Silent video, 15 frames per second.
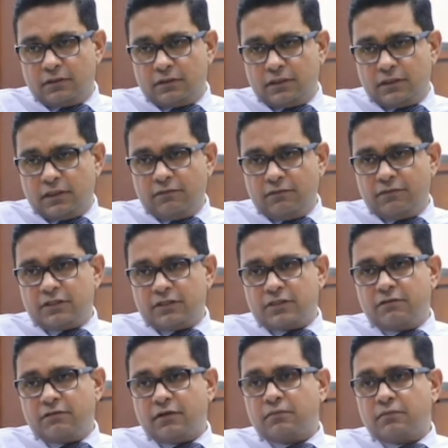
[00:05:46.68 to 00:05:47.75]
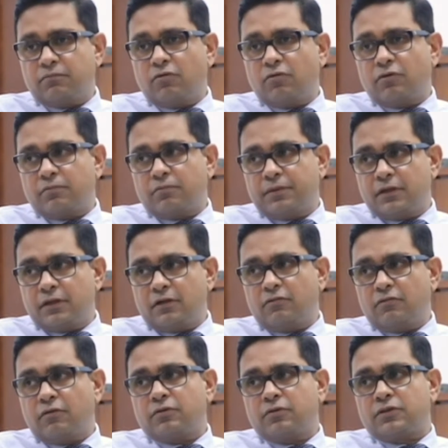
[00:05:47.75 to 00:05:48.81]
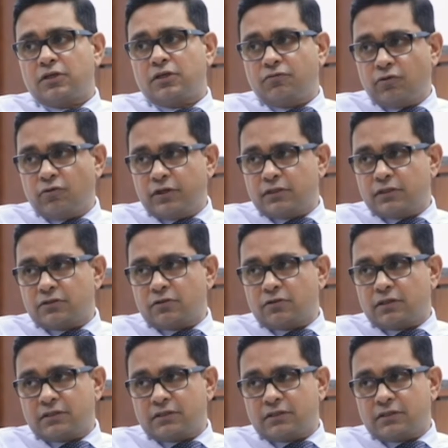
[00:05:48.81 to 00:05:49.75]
thing which developed over a period of over 3-4 years, not a